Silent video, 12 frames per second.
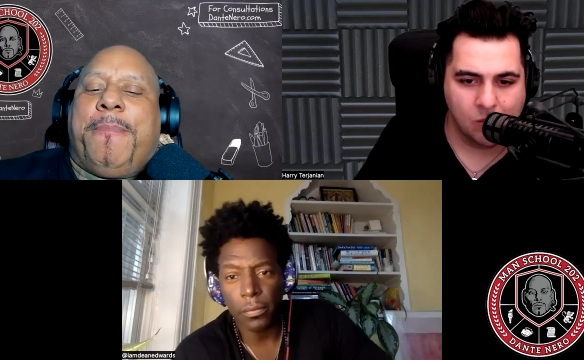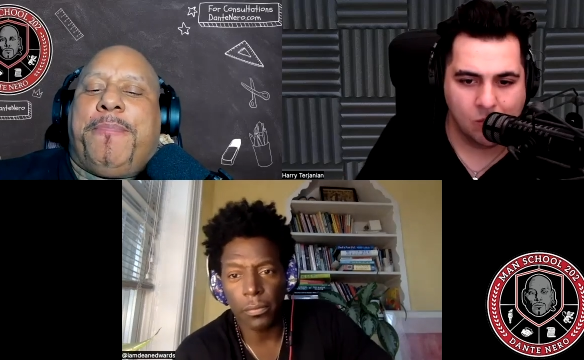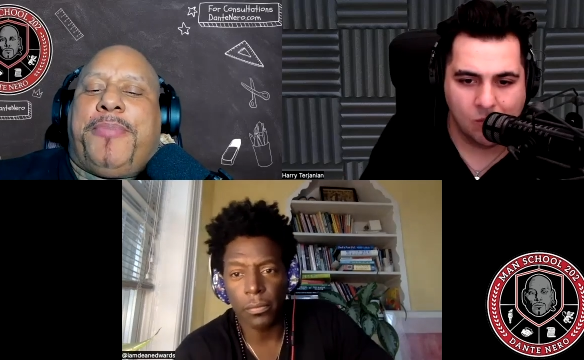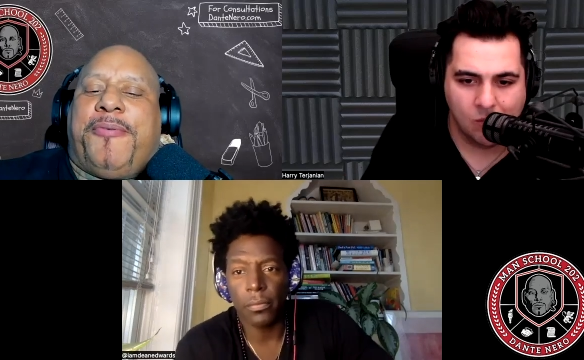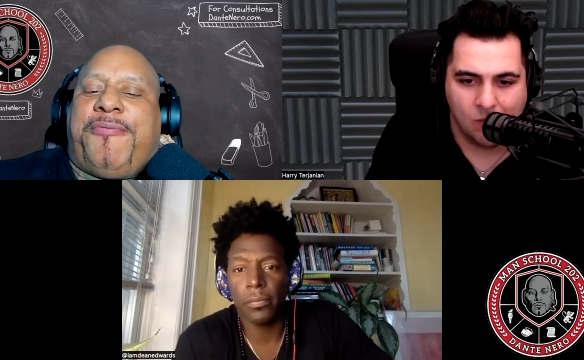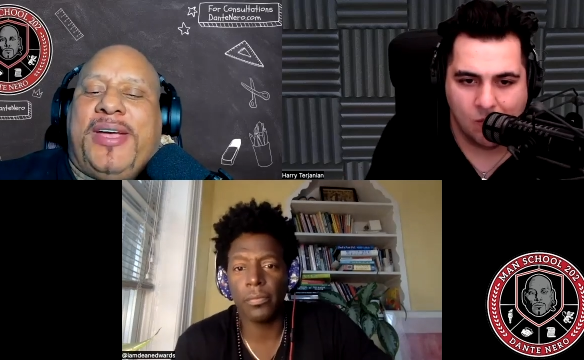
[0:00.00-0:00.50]

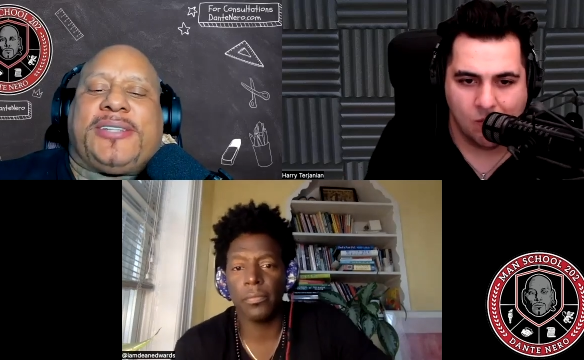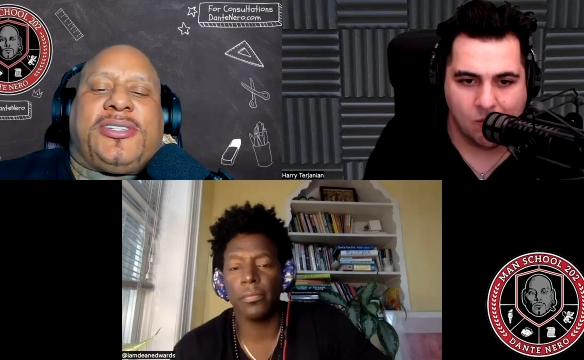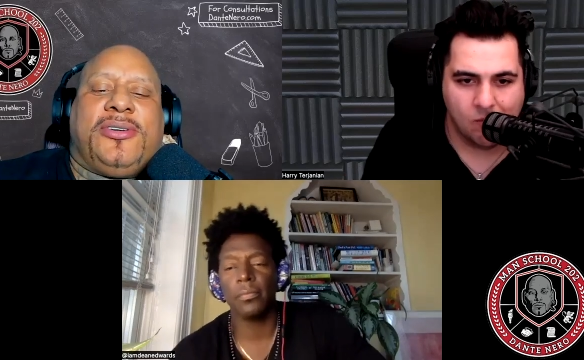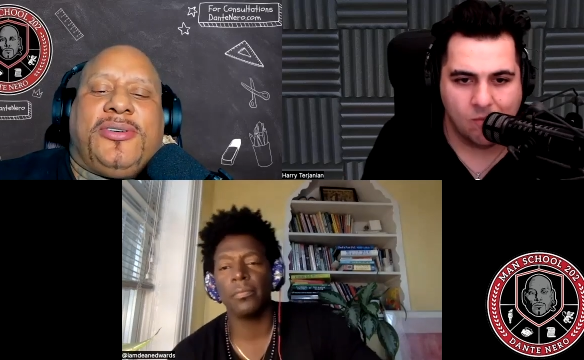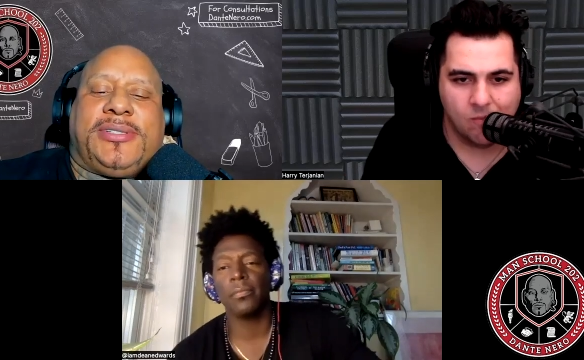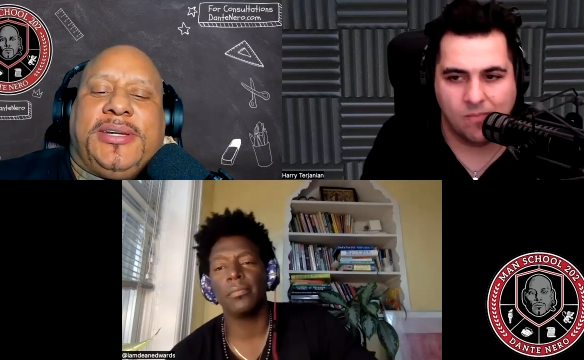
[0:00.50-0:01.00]

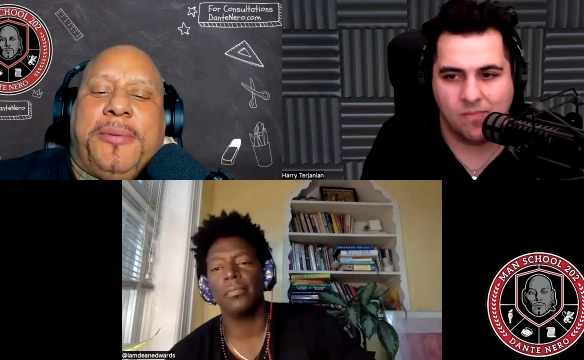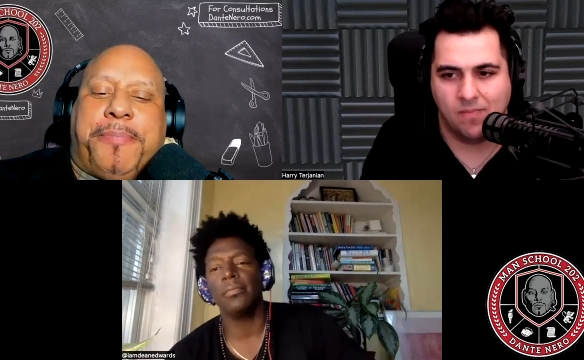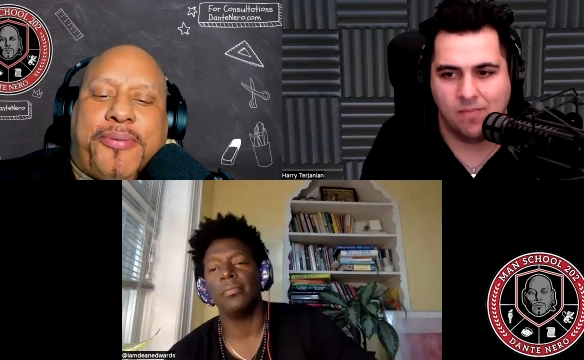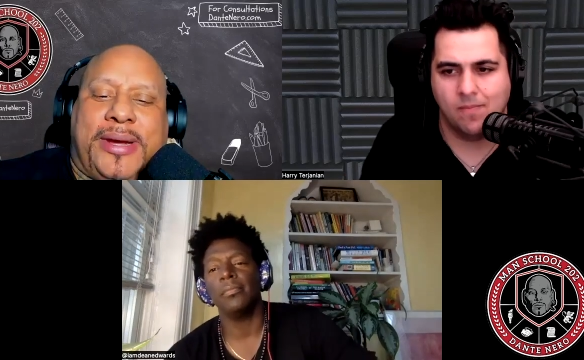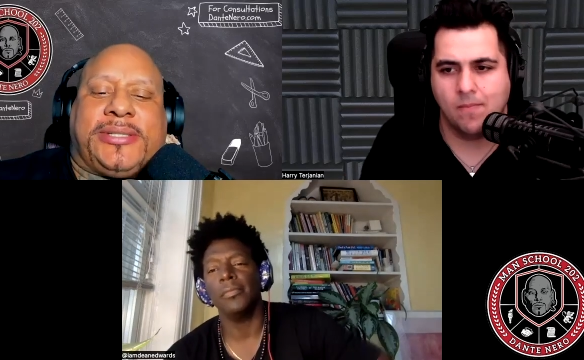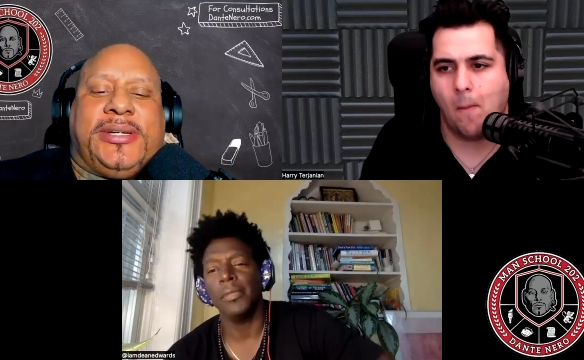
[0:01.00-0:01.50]
Speaker 1: professionals and
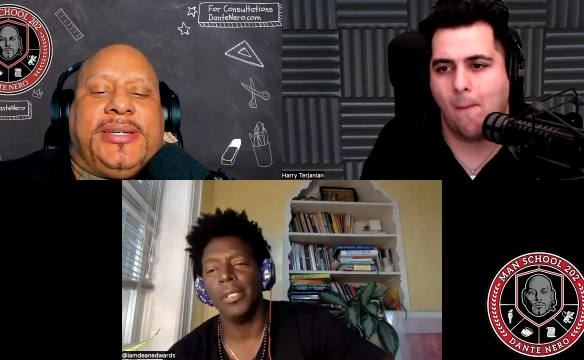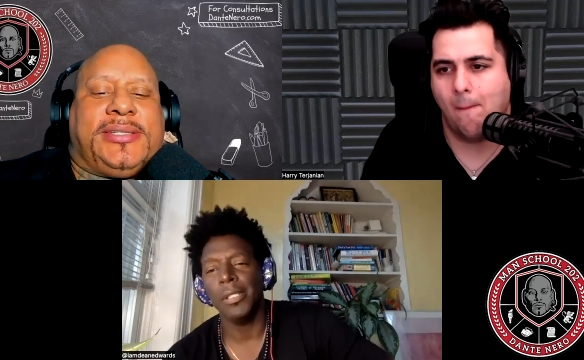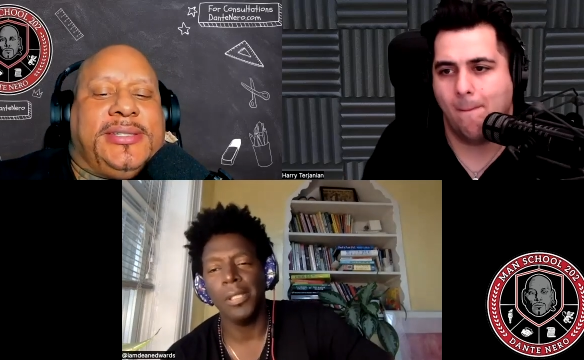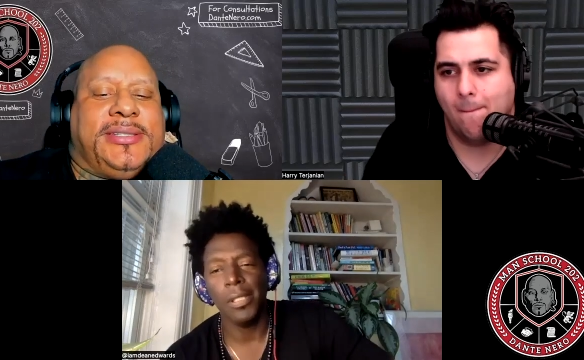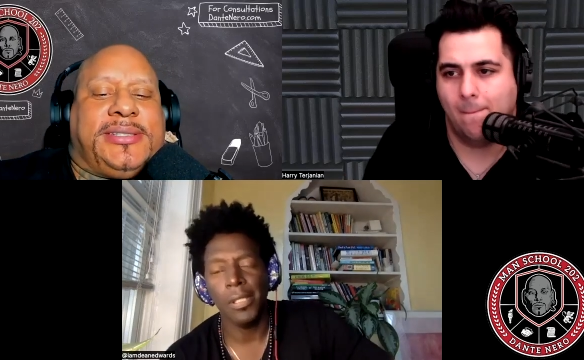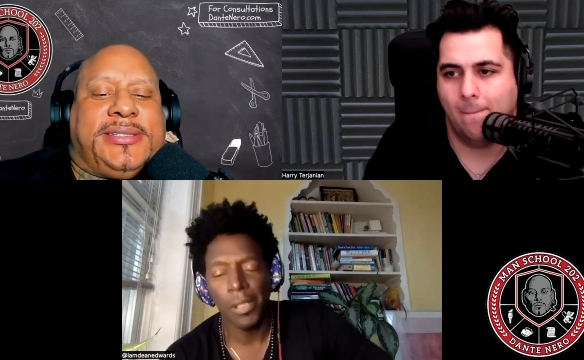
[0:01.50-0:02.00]

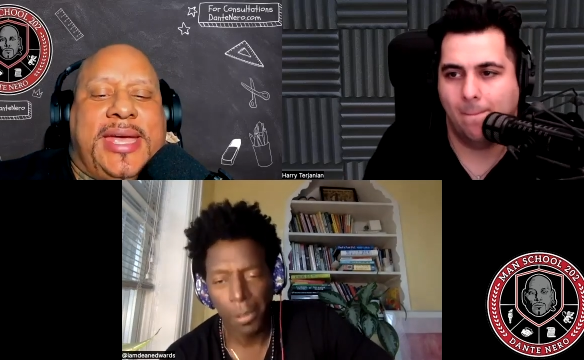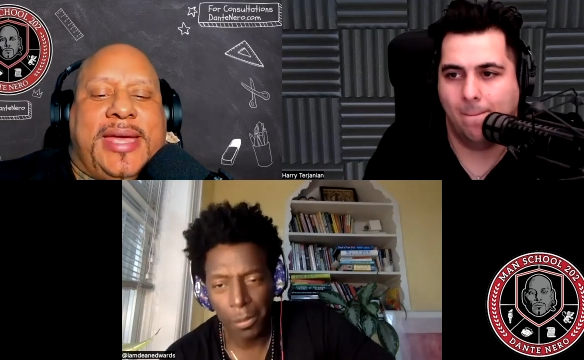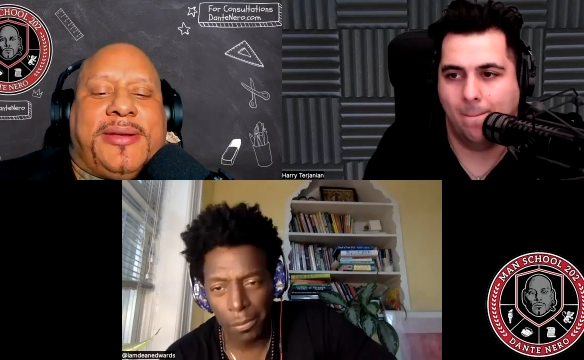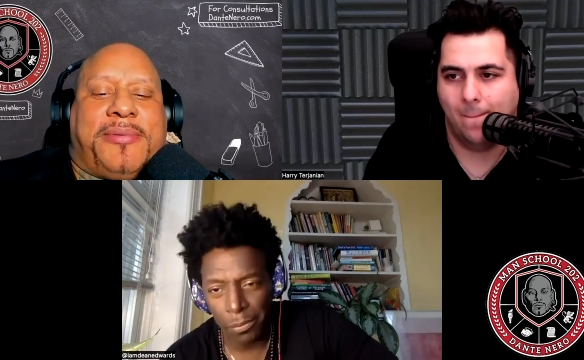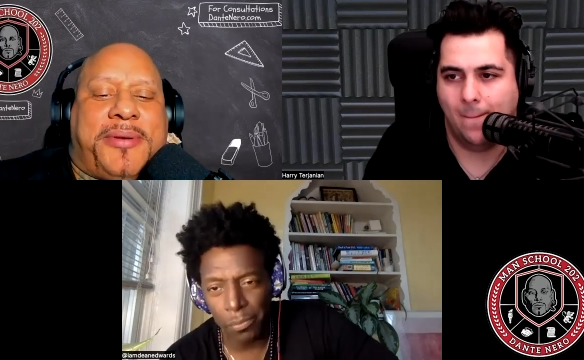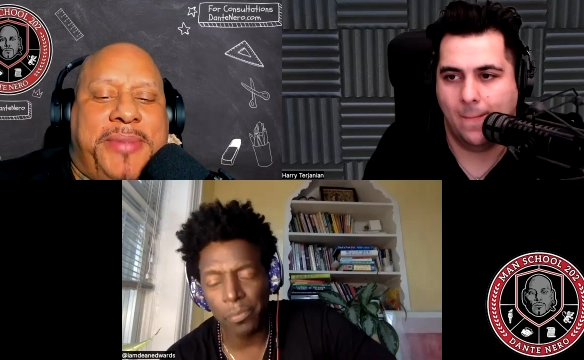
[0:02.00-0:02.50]
impressionists and
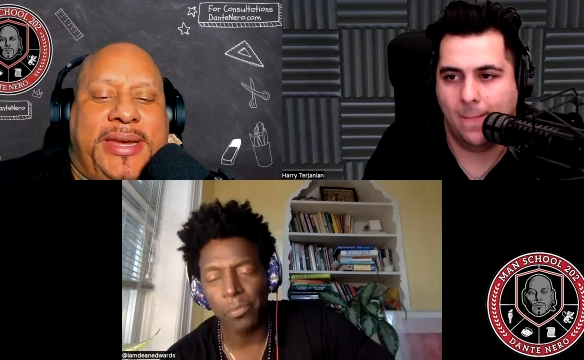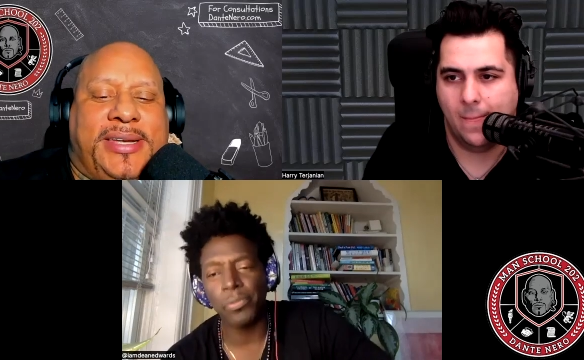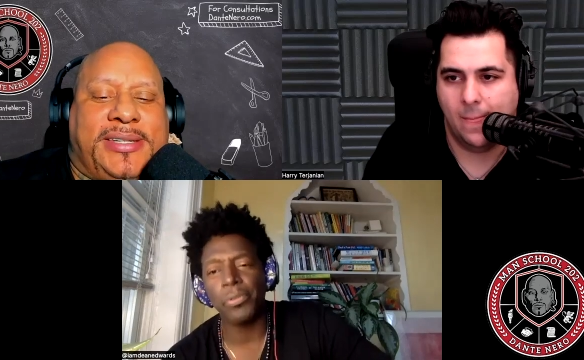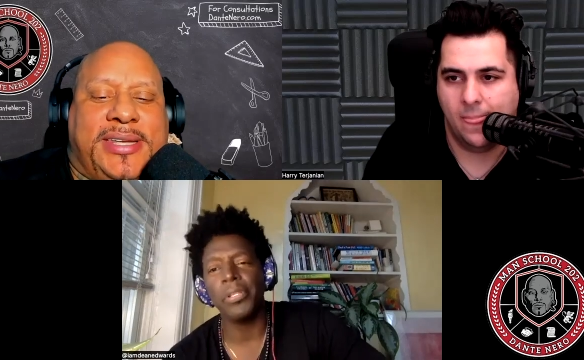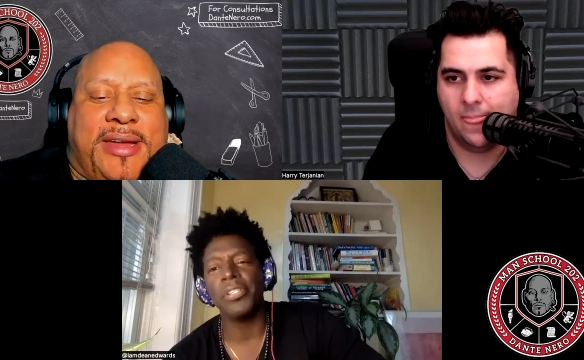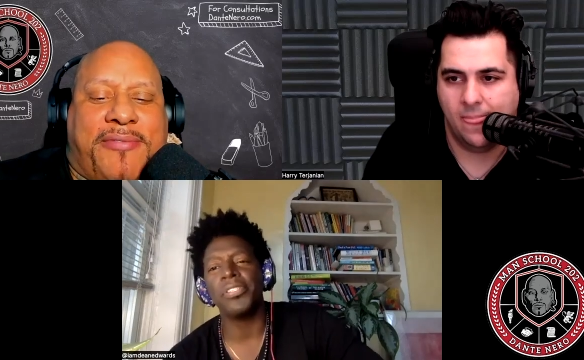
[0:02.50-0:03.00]
stand-up
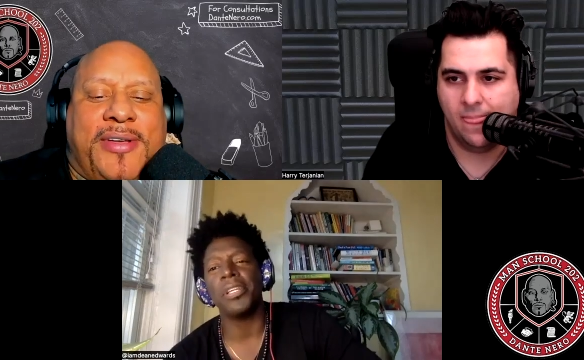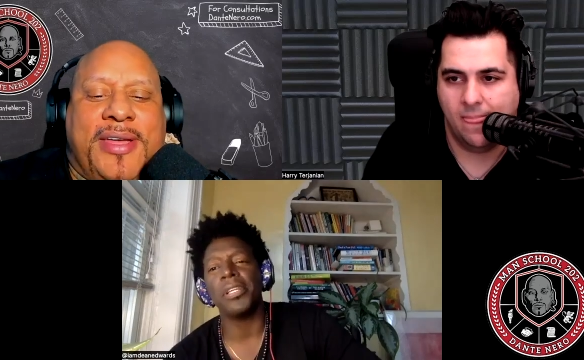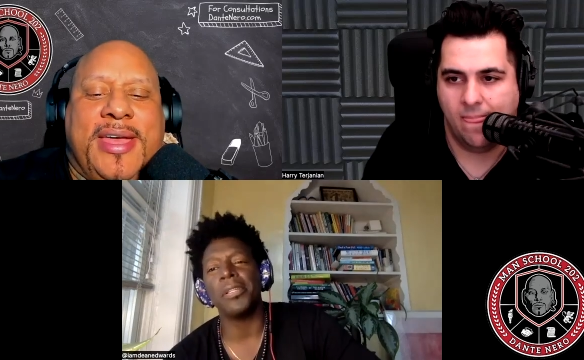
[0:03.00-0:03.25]
comedians that I've